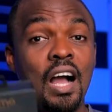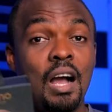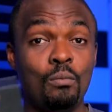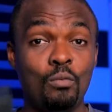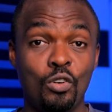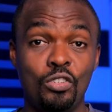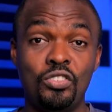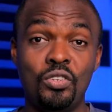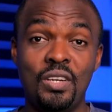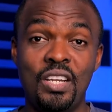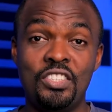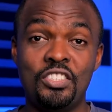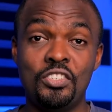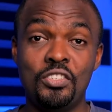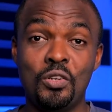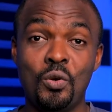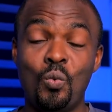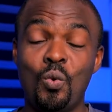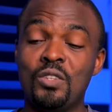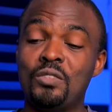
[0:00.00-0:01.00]
I'm going to let you
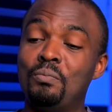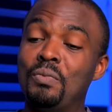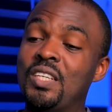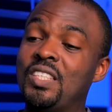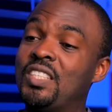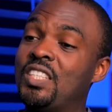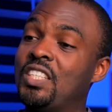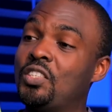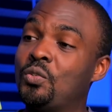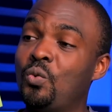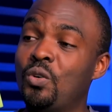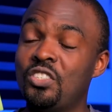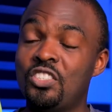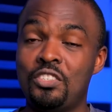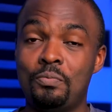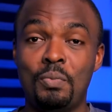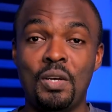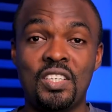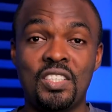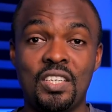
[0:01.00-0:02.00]
know what makes this one
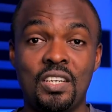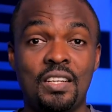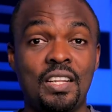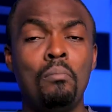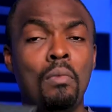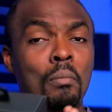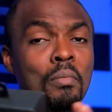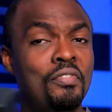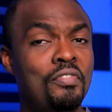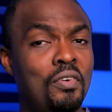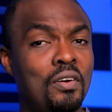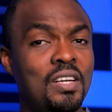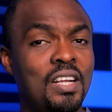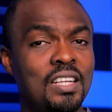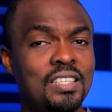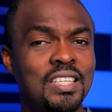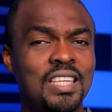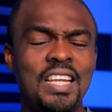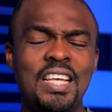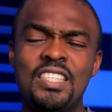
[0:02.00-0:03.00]
special, but before
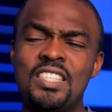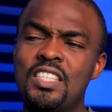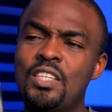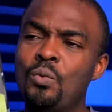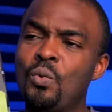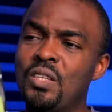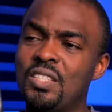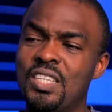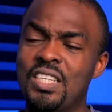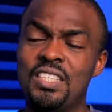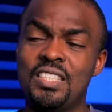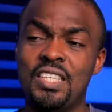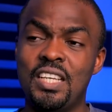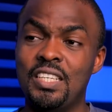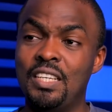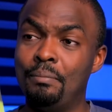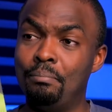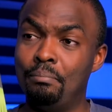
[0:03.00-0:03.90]
that, let's see what's inside the